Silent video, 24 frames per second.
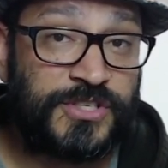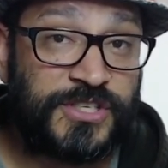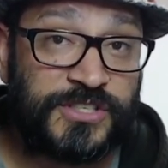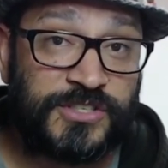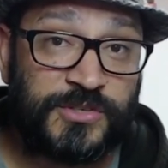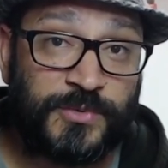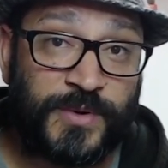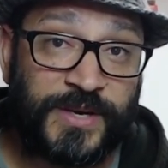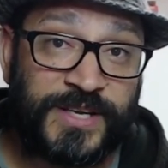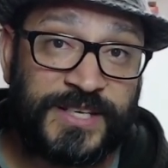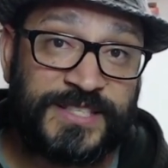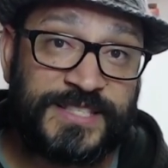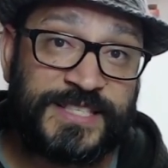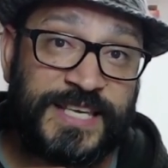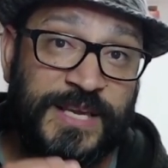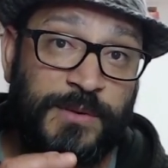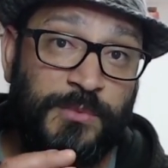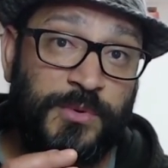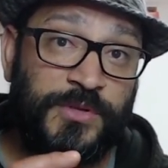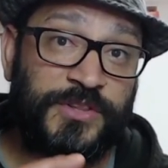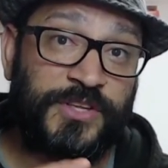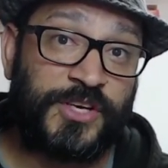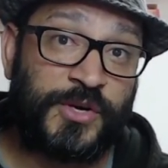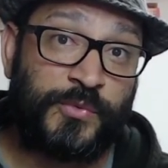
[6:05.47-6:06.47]
just so I can see
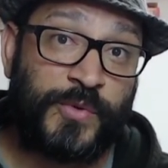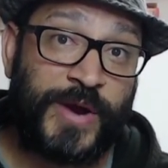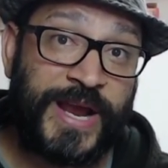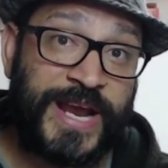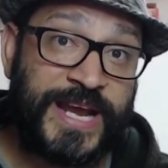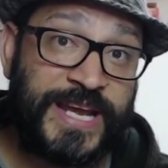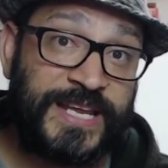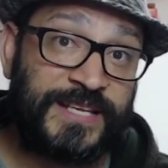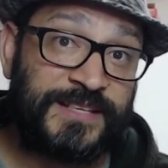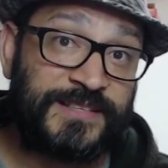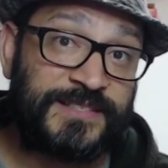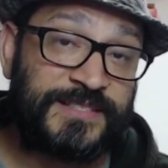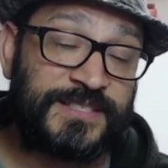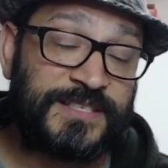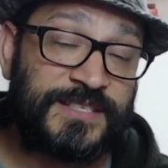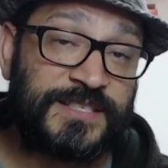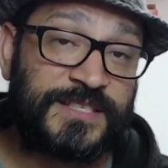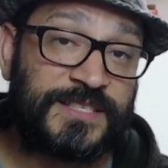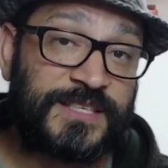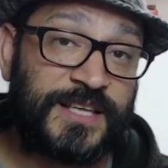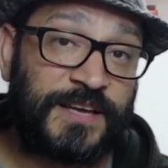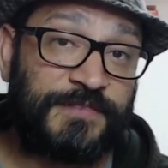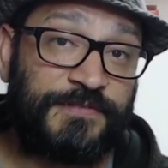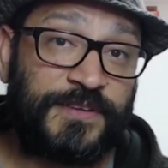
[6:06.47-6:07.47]
what the gradients and
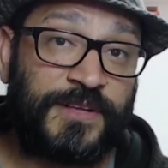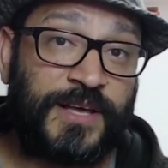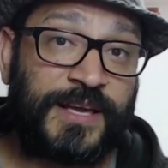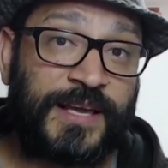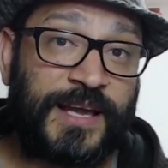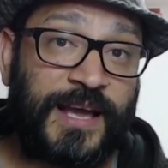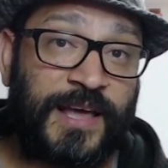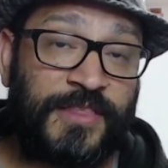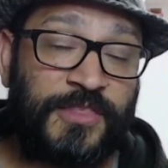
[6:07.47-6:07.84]
stuff are like.